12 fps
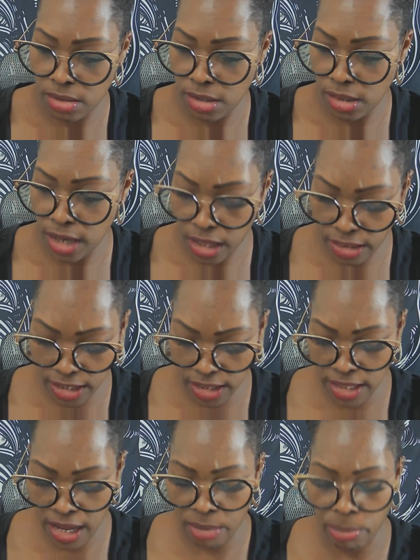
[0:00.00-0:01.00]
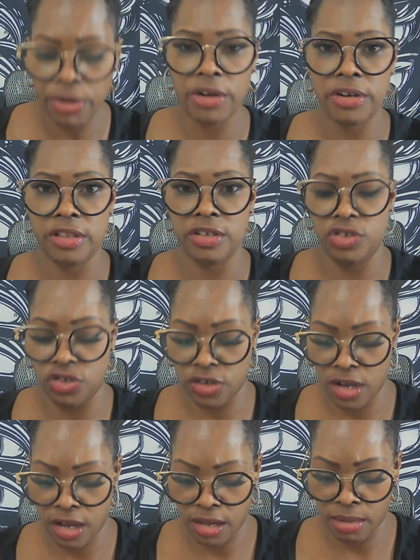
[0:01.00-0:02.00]
now that that part of the
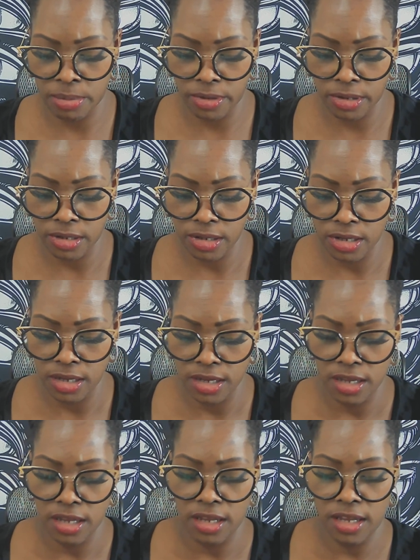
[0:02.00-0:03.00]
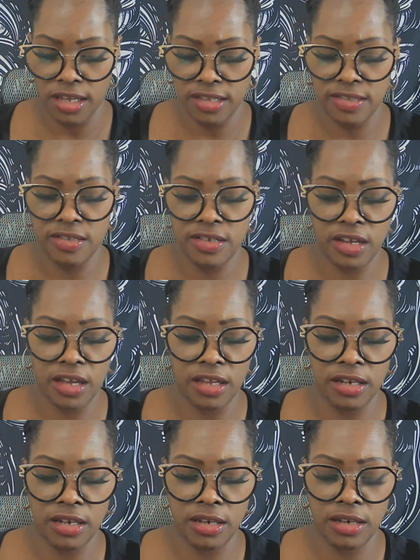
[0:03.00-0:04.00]
job is
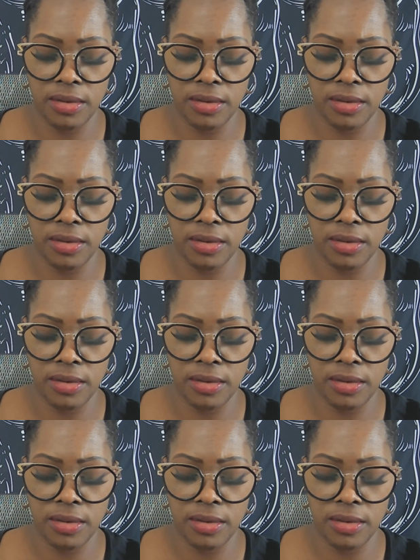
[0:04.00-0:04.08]
done,